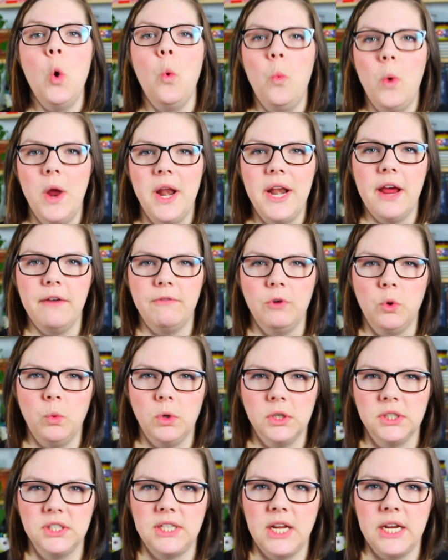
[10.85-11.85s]
whenever
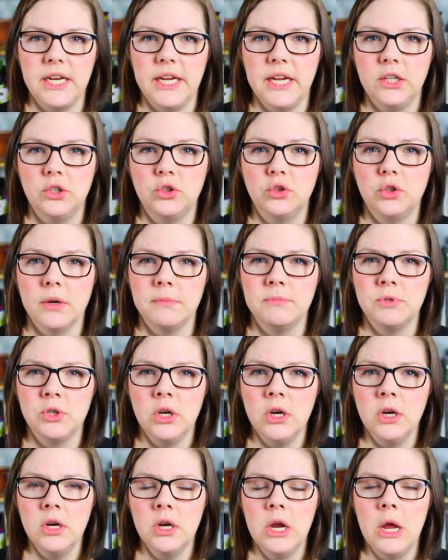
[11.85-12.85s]
we're studying
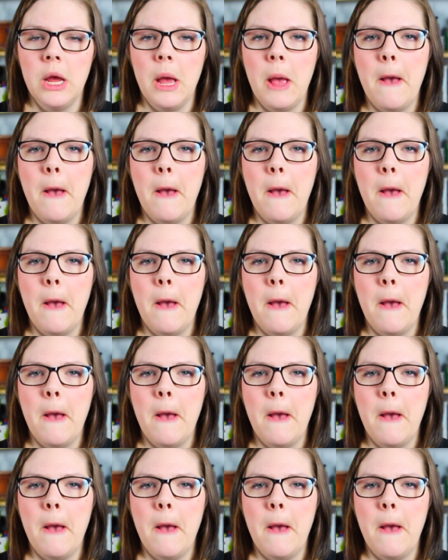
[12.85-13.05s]
Scripture,